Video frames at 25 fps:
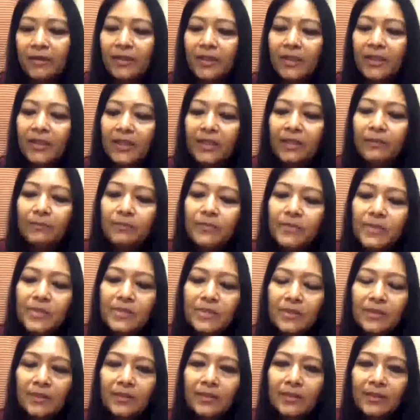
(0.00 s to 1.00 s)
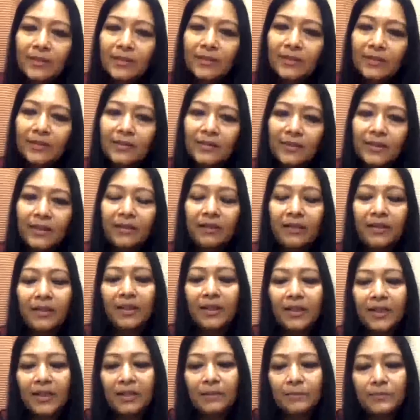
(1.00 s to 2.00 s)
There okay. are names
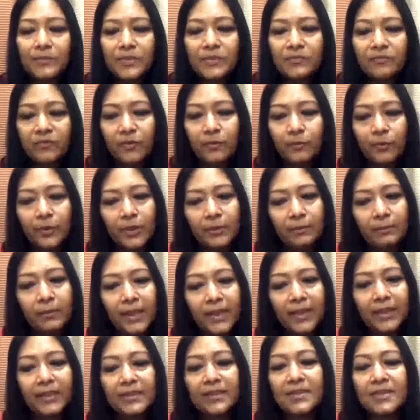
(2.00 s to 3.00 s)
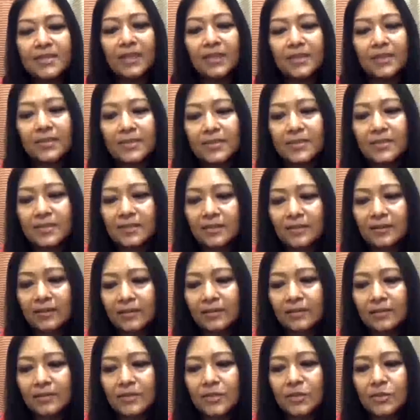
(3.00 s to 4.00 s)
there are names for what binds us
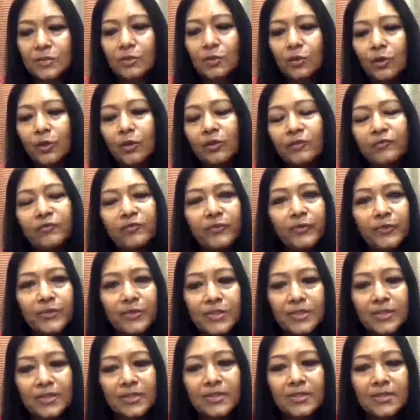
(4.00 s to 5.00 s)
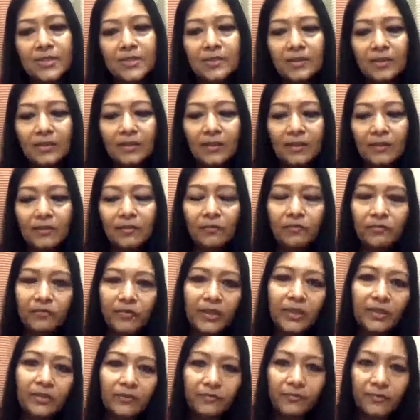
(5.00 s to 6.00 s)
strong forces,
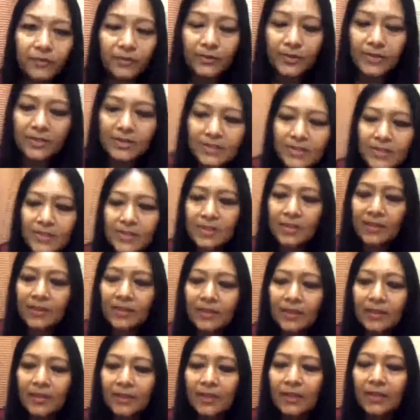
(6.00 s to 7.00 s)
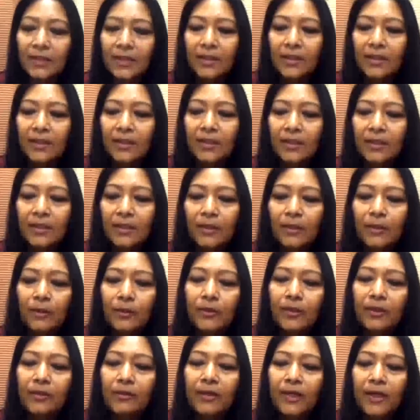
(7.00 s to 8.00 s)
weak forces.
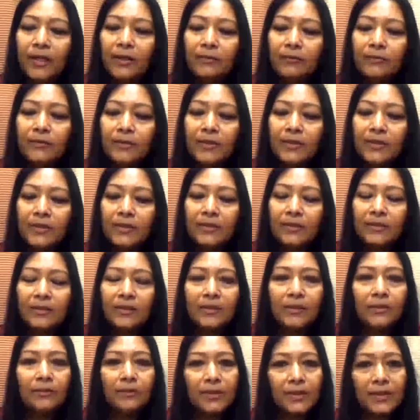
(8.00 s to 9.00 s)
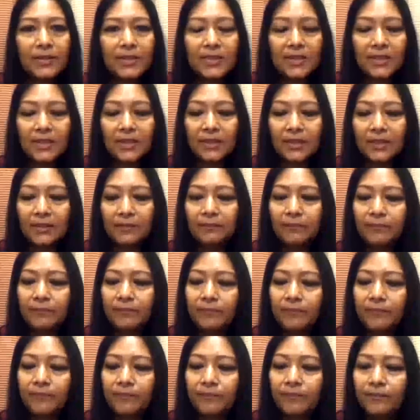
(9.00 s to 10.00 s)
Look around, you can see
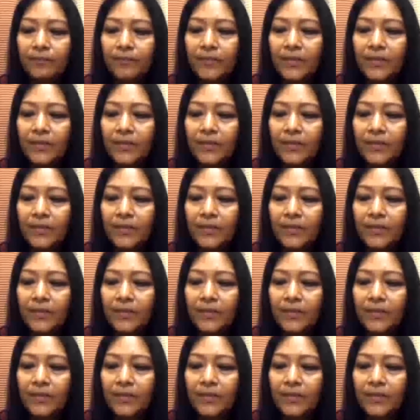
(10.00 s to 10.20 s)
them.